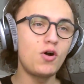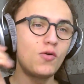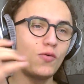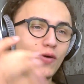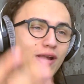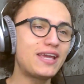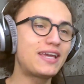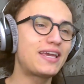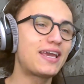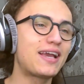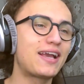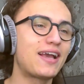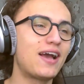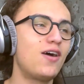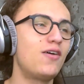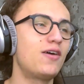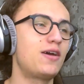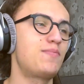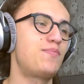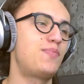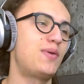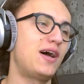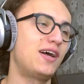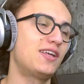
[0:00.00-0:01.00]
a week ago,
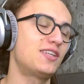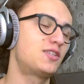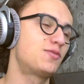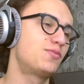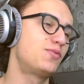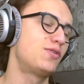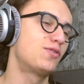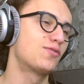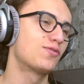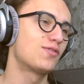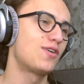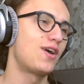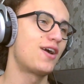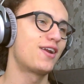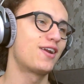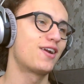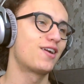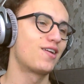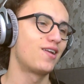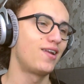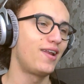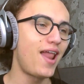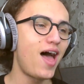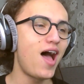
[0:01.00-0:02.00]
Impossible Runner
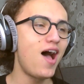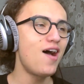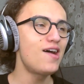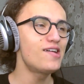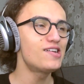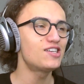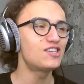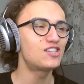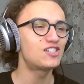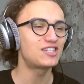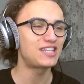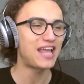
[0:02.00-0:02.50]
launched,